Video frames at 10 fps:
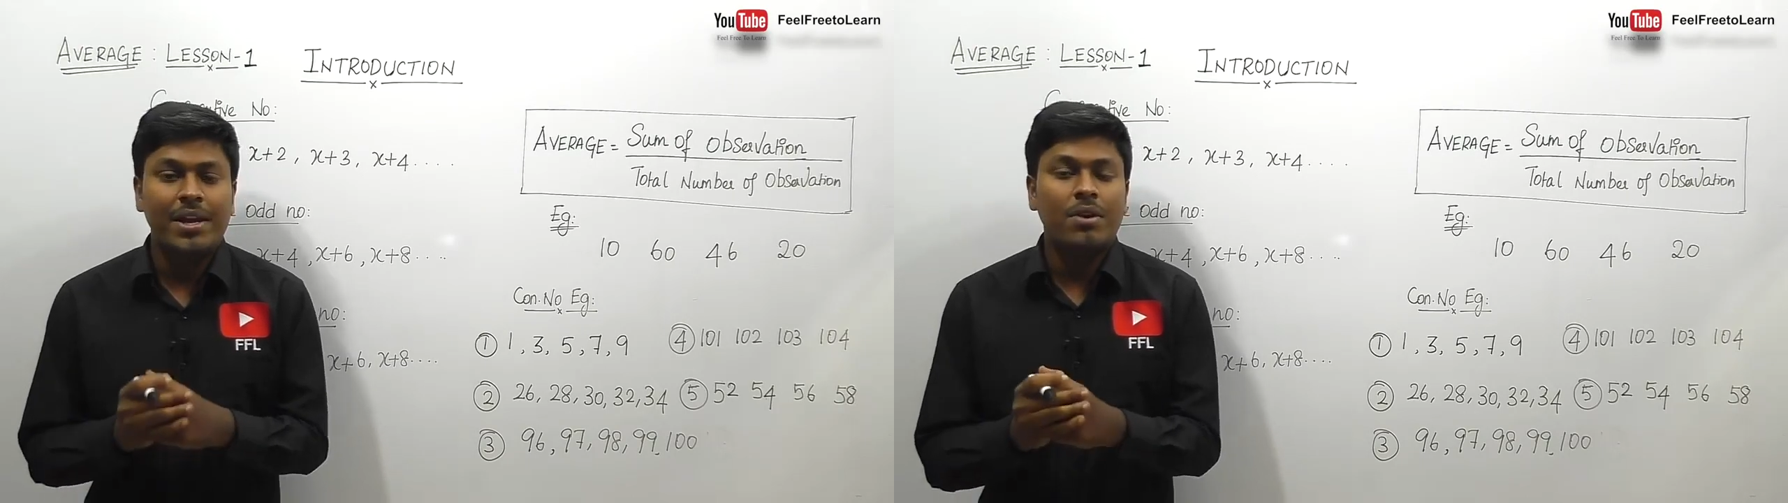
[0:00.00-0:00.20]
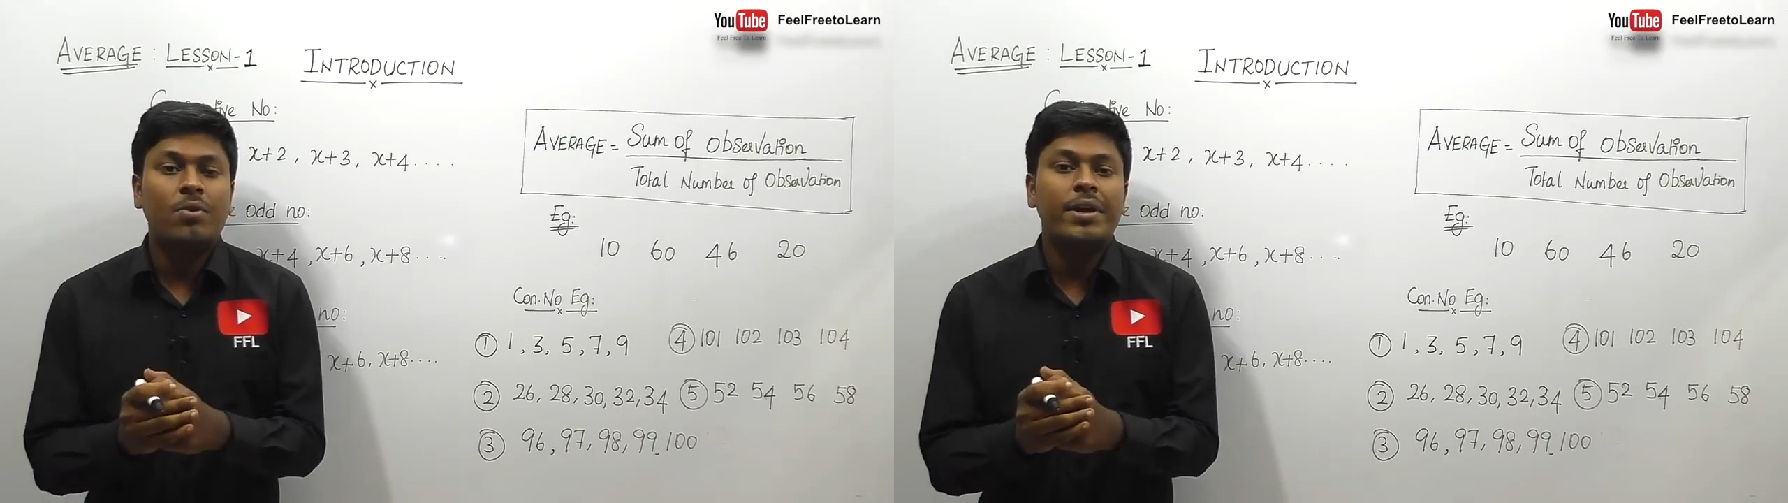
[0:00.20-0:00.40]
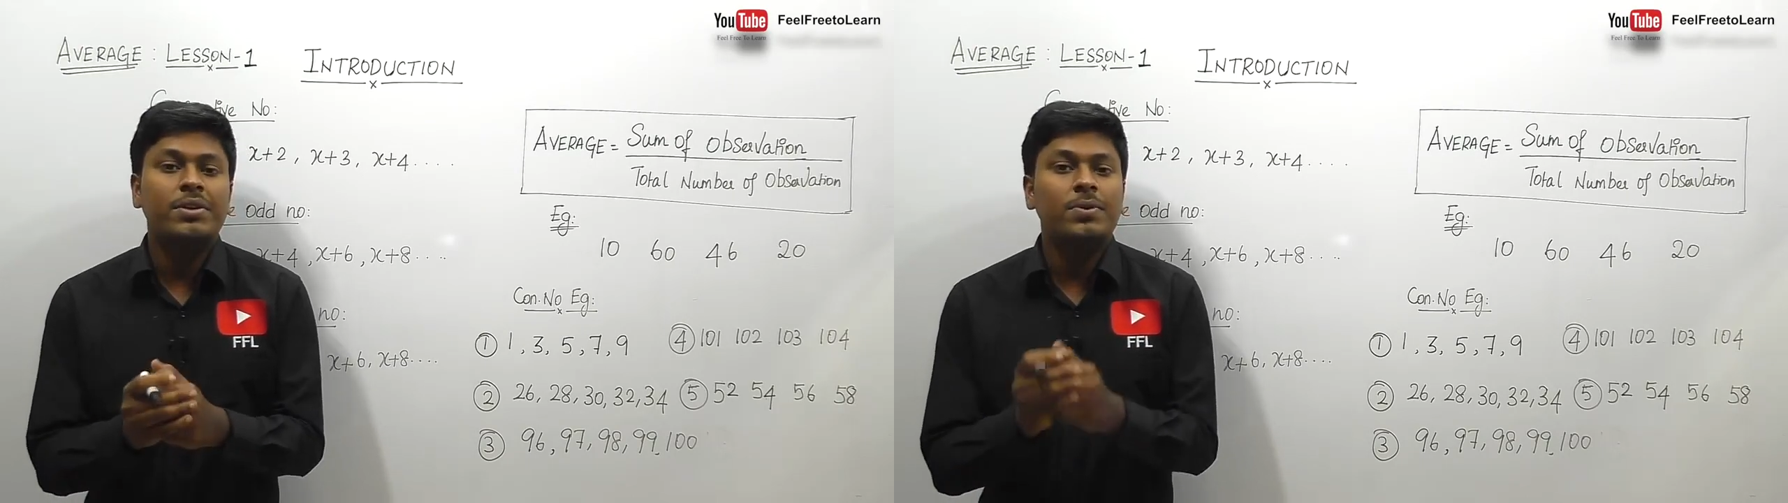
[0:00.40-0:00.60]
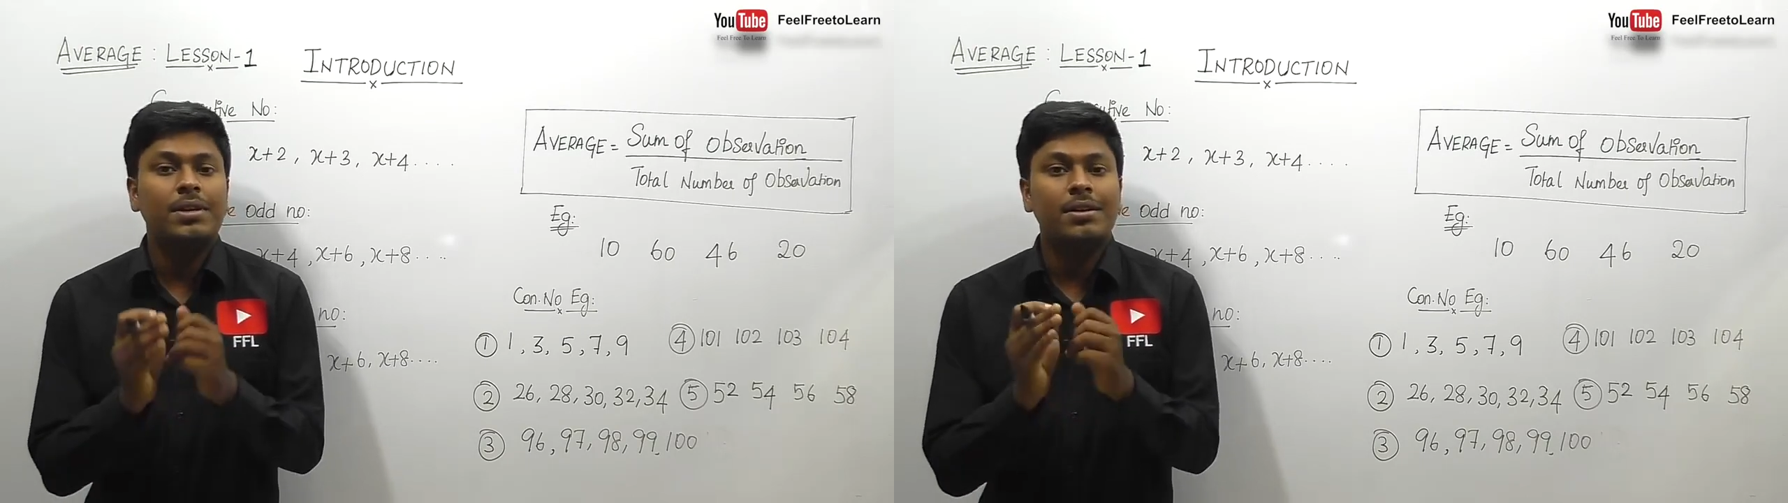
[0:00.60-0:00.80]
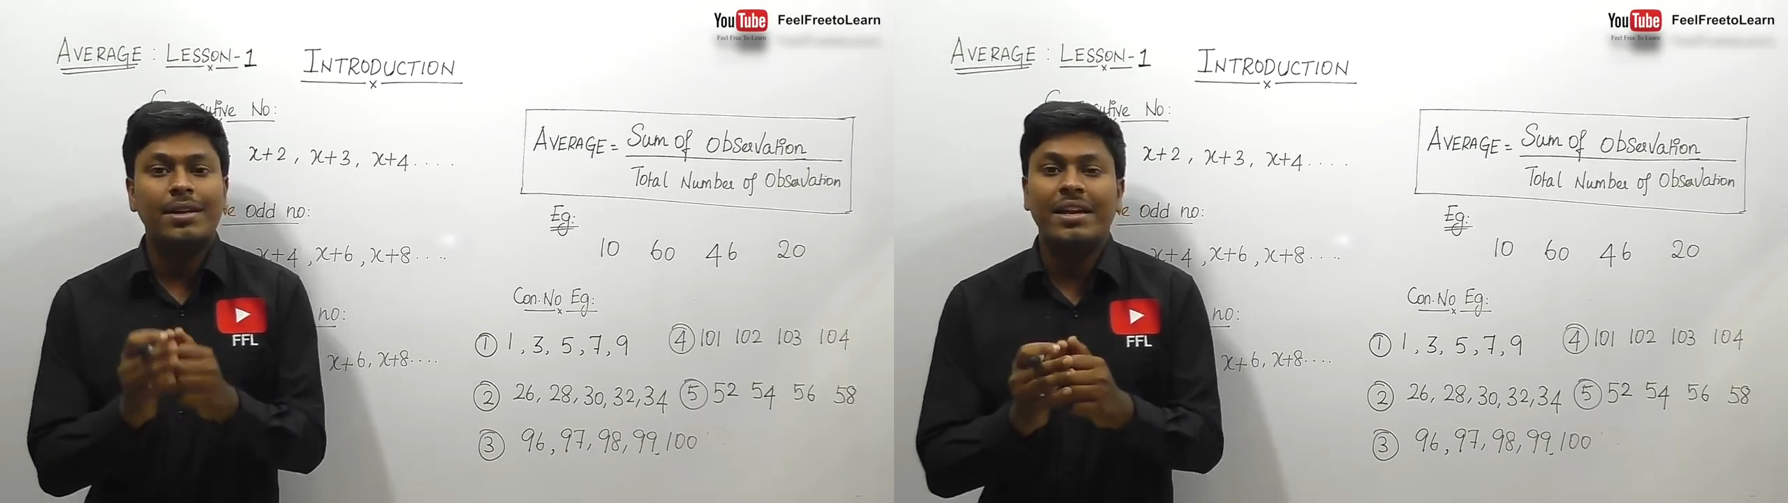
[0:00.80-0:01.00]
we are going to
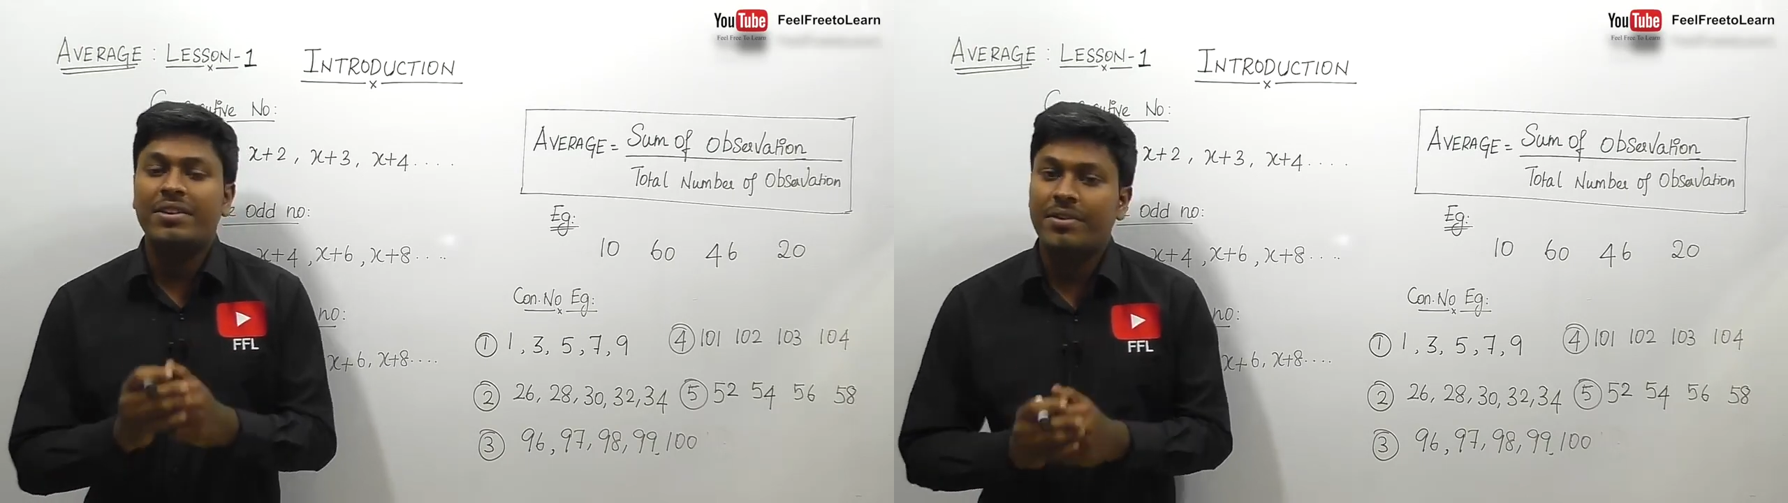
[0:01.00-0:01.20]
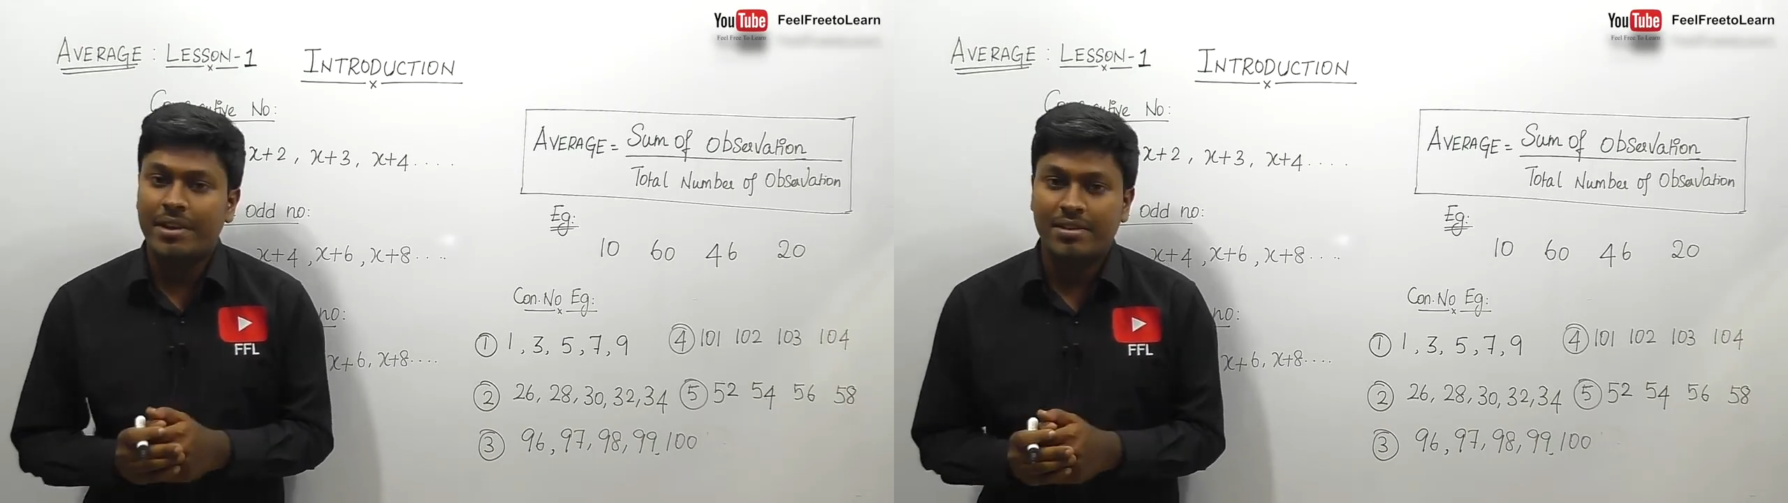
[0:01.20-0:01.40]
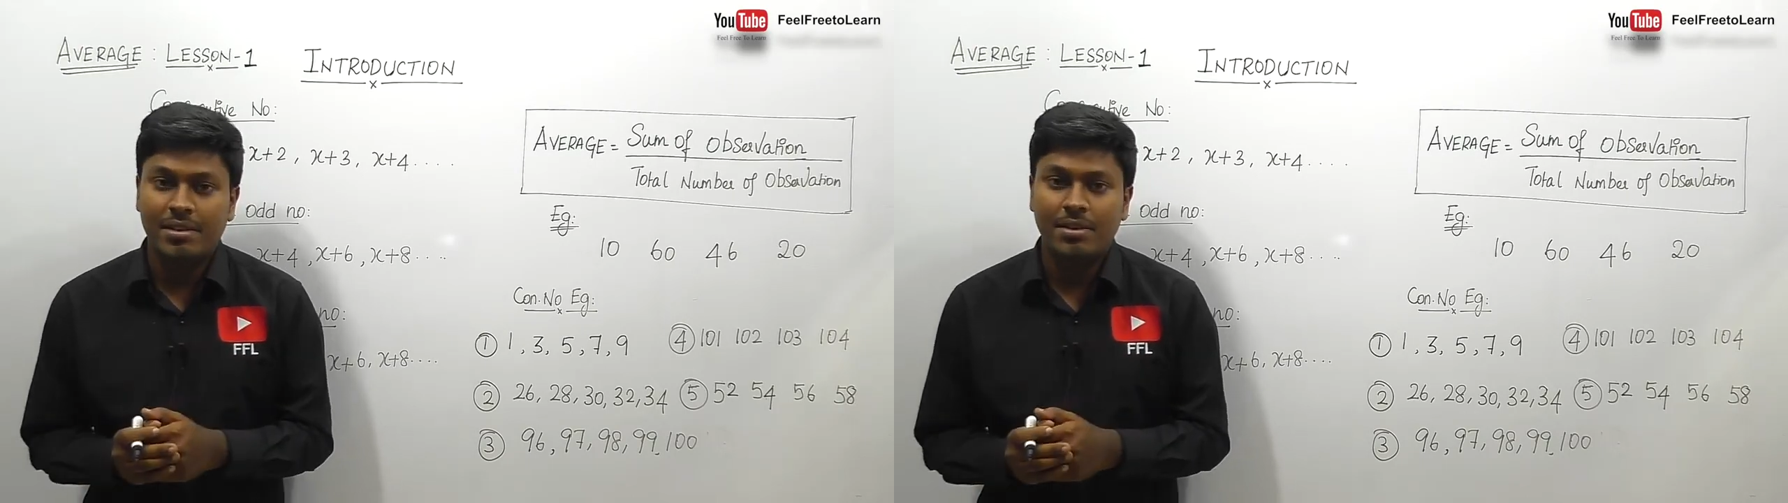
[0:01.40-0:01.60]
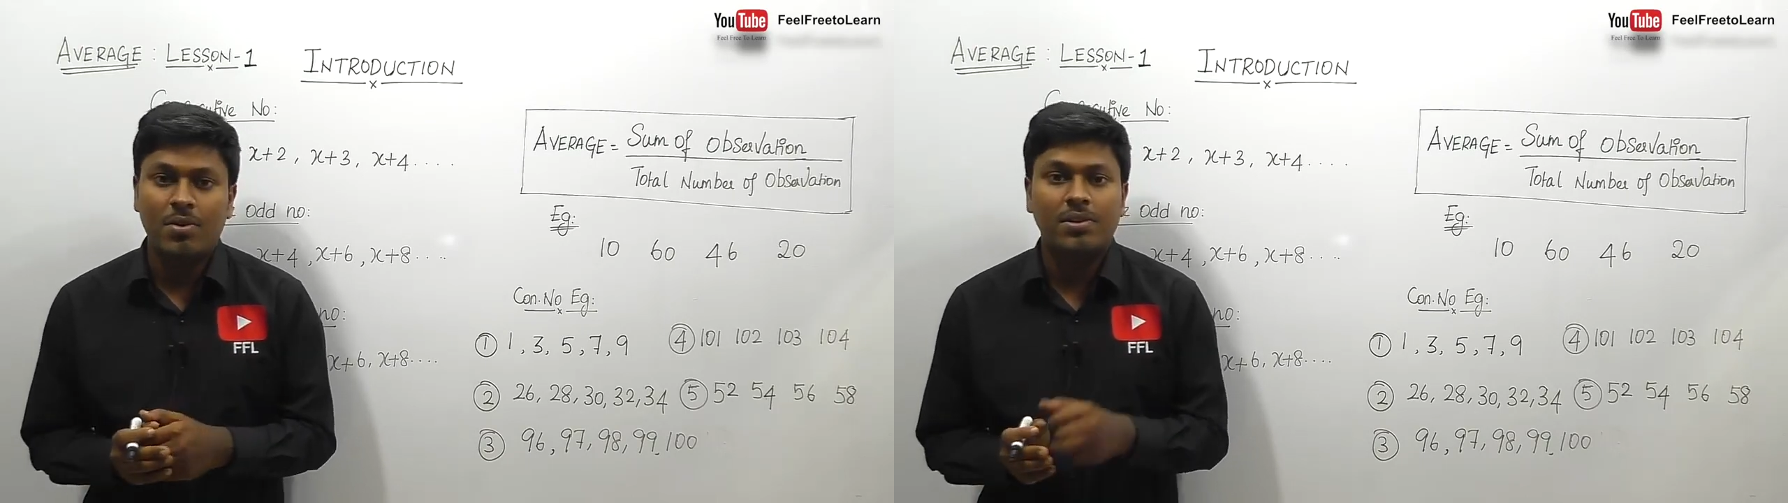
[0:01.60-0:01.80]
learn introduction